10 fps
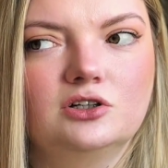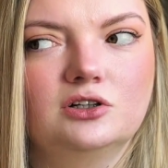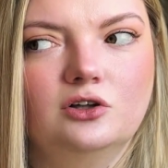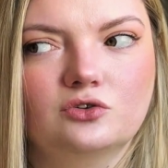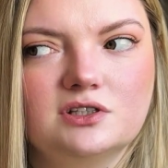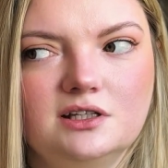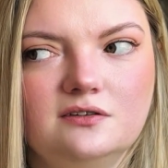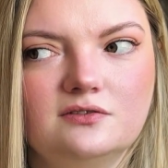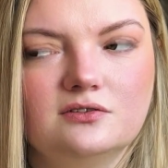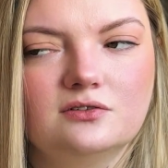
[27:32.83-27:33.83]
long
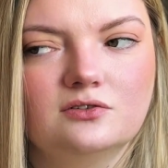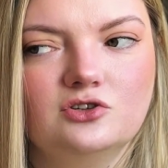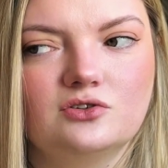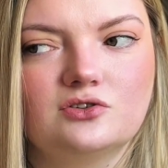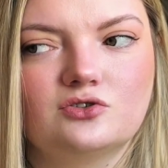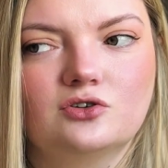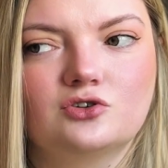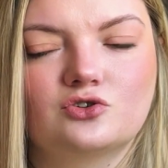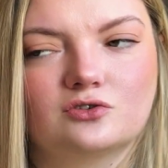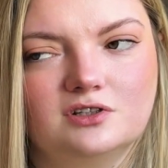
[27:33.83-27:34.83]
sleeves, just
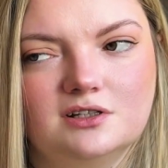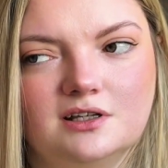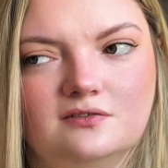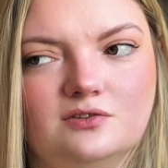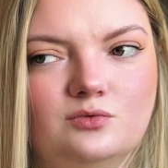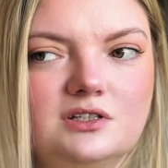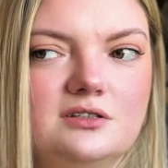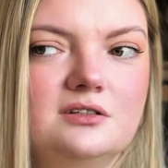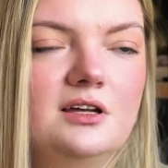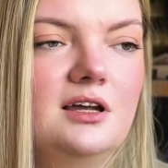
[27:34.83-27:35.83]
short sleeves
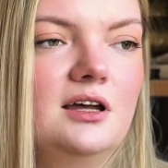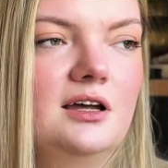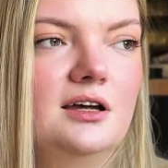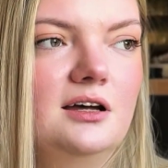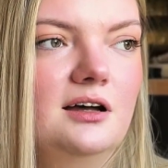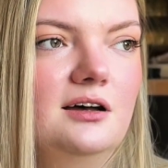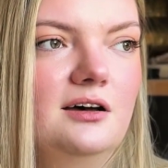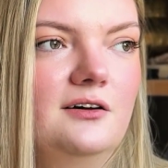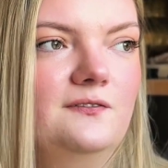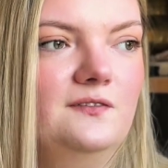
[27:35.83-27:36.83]
with
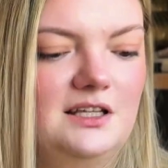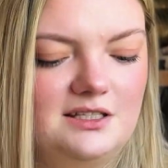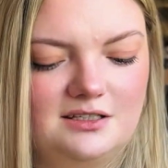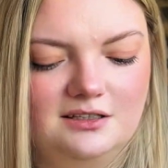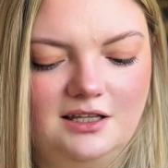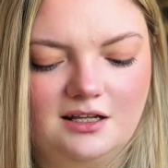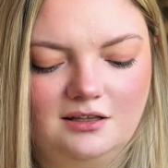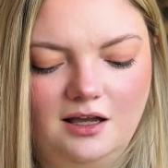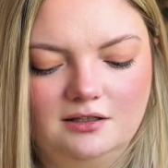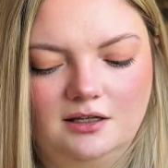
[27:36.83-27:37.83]
this
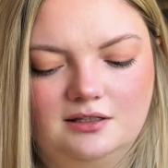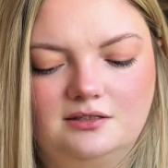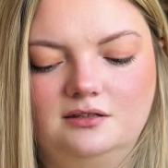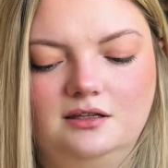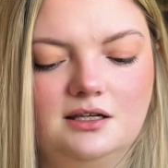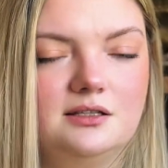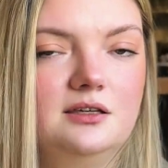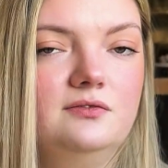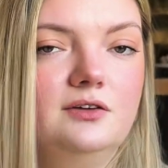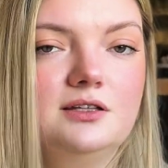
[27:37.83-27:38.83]
neckline. It's, yes,
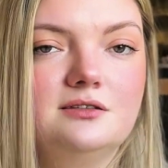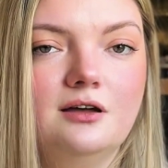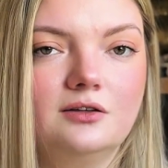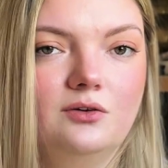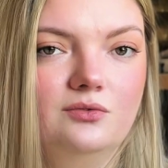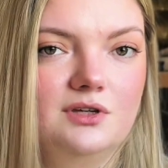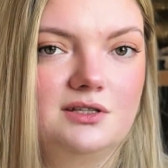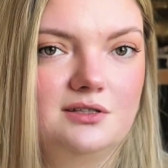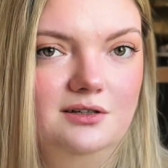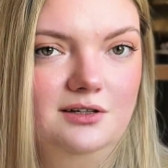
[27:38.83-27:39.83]
if it's not
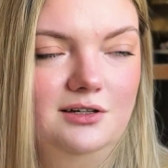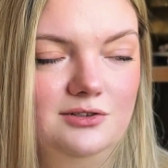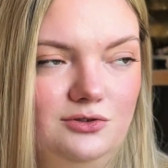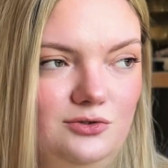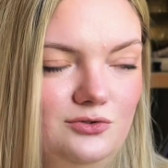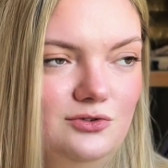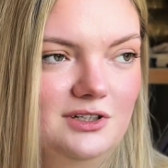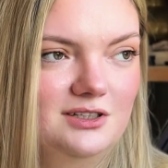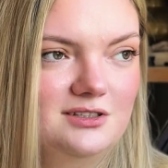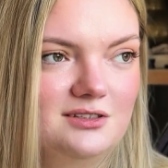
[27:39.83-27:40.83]
obvious to you,
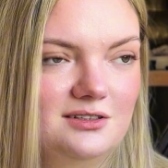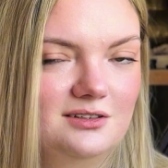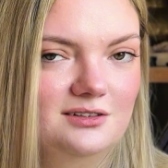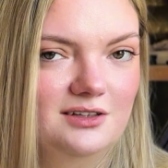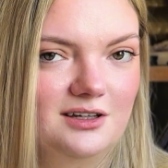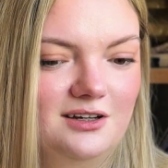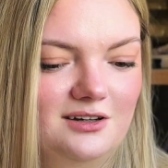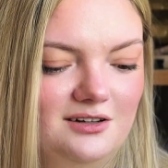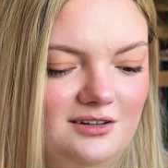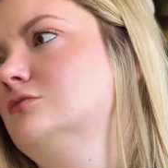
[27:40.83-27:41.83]
it's like
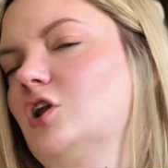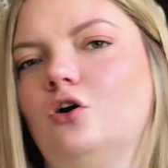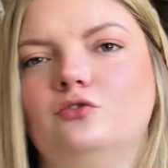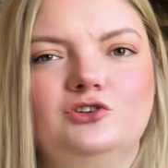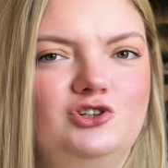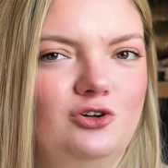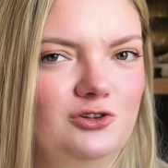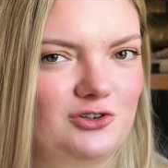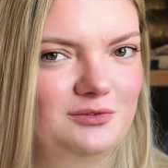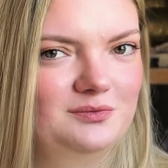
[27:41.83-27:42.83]
off the
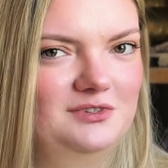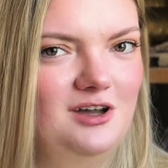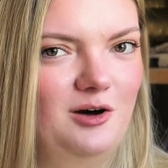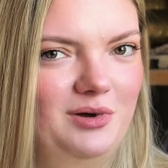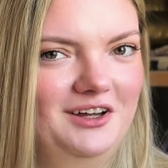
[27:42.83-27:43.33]
shoulder top.